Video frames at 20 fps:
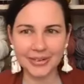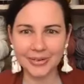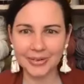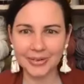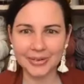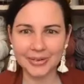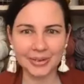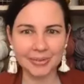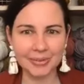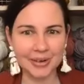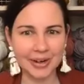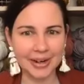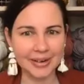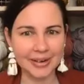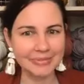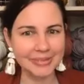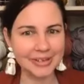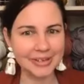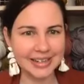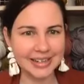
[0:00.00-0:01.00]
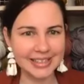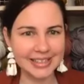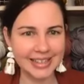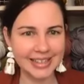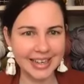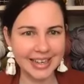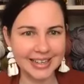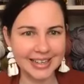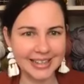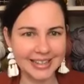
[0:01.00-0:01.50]
don't know what I'm trying to
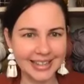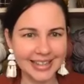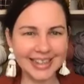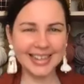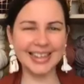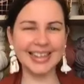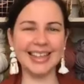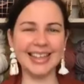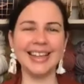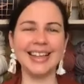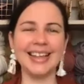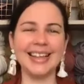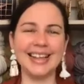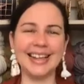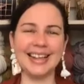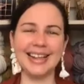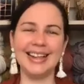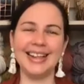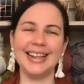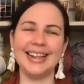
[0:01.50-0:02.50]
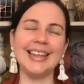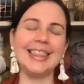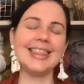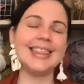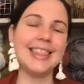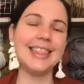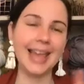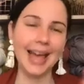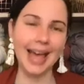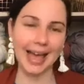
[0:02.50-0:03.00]
say.
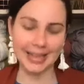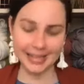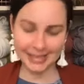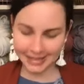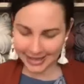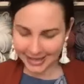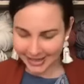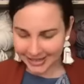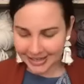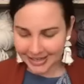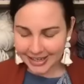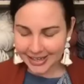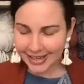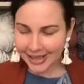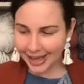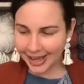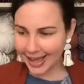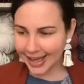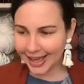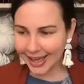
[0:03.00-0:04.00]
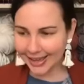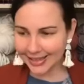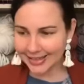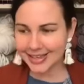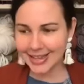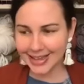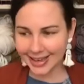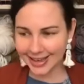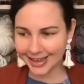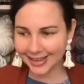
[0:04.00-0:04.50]
That you can't,
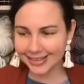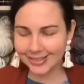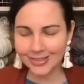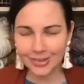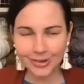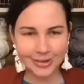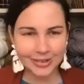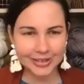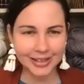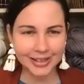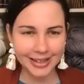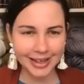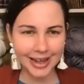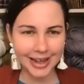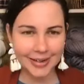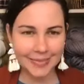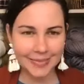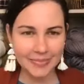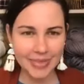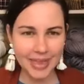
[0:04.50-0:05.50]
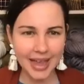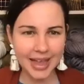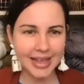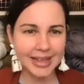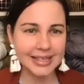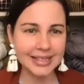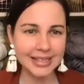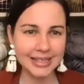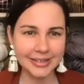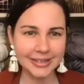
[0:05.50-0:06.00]
look,
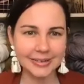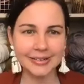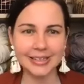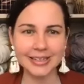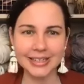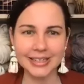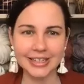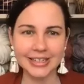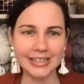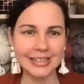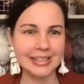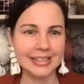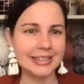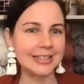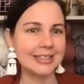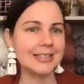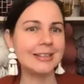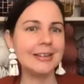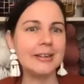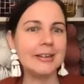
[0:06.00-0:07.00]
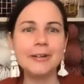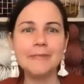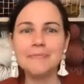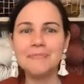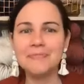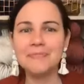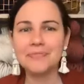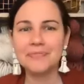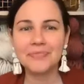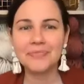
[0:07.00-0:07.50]
ask your questions,
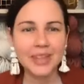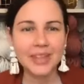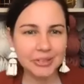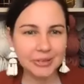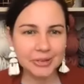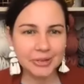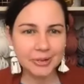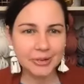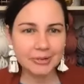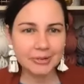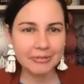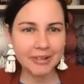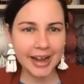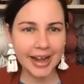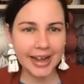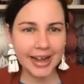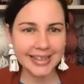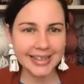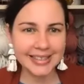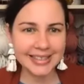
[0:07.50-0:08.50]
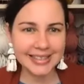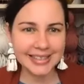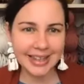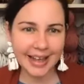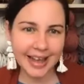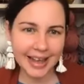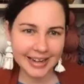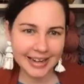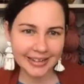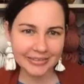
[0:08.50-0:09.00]
look right
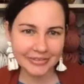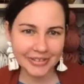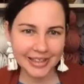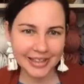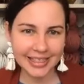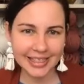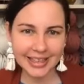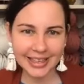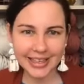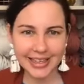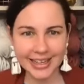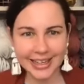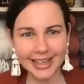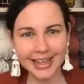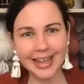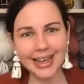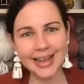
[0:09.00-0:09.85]
inside everything.